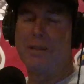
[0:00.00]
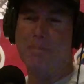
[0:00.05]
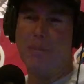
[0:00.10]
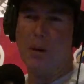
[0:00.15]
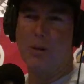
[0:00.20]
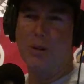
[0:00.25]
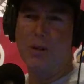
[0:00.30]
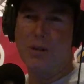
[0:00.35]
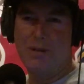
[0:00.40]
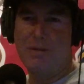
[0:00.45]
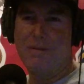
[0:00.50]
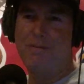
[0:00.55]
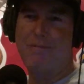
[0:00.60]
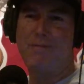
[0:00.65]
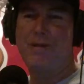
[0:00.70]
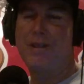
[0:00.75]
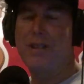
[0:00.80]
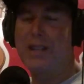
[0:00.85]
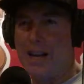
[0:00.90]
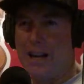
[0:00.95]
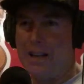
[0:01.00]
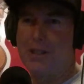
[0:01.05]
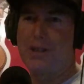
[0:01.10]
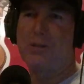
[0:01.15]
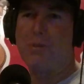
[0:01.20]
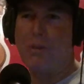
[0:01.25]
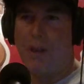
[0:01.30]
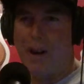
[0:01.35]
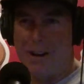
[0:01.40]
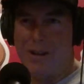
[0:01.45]
most test
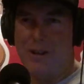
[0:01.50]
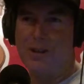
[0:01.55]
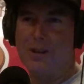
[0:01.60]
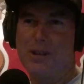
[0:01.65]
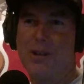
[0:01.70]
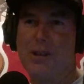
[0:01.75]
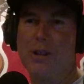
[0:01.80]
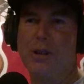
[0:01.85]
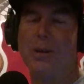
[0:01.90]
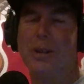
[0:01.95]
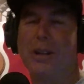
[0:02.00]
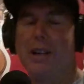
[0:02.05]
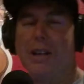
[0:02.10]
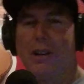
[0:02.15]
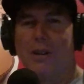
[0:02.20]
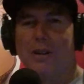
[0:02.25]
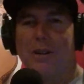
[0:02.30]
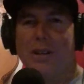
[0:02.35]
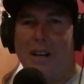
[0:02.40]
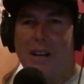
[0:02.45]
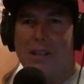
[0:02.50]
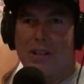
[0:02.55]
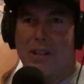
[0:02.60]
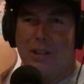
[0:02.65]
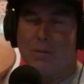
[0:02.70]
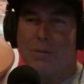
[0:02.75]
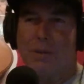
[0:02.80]
riders do at the introductions.